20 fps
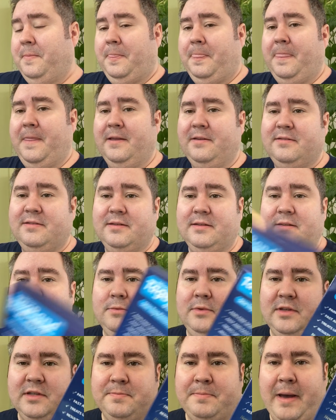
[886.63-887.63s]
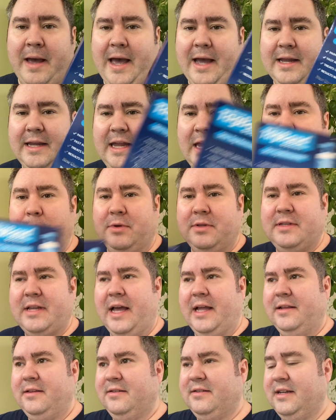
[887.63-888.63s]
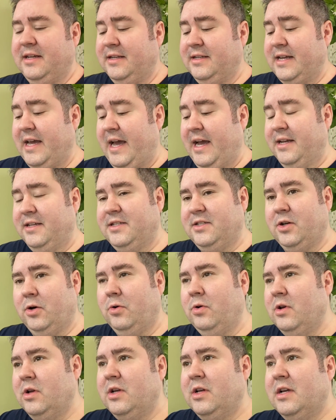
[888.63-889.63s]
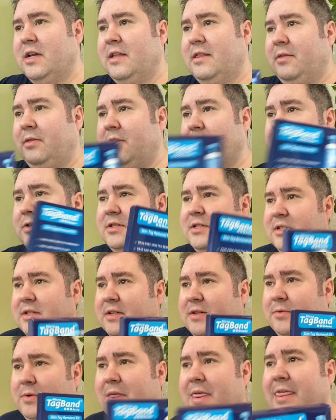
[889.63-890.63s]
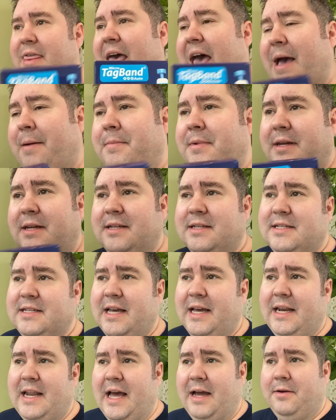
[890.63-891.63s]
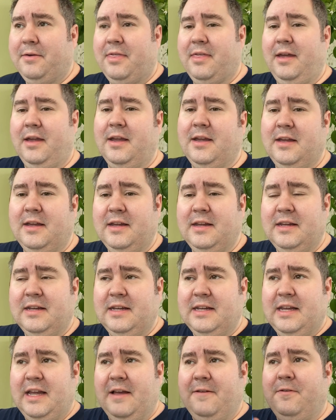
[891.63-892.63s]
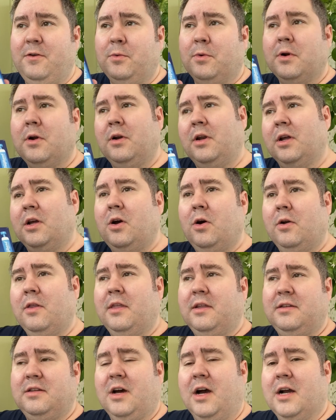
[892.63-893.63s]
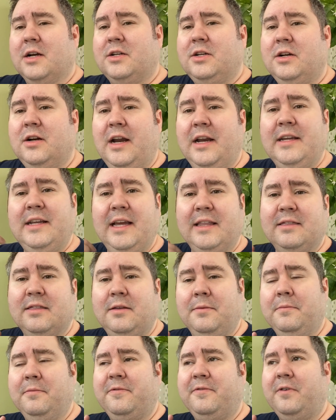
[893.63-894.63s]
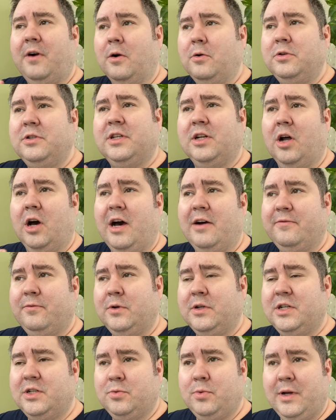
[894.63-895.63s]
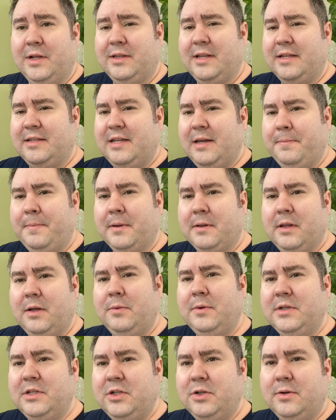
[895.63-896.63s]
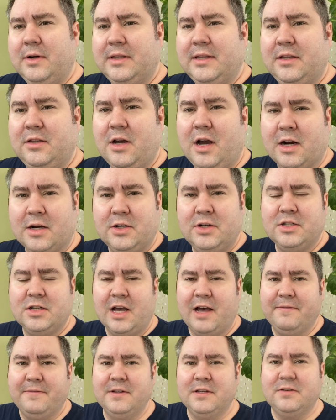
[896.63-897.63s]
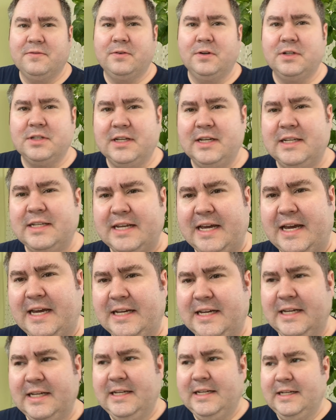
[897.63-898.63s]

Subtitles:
This pack came with 10 skin tags, so with that being said, I think if you were going to go to the doctor and get them frozen off, which is what they typically would do at the doctor's office for a skin tag.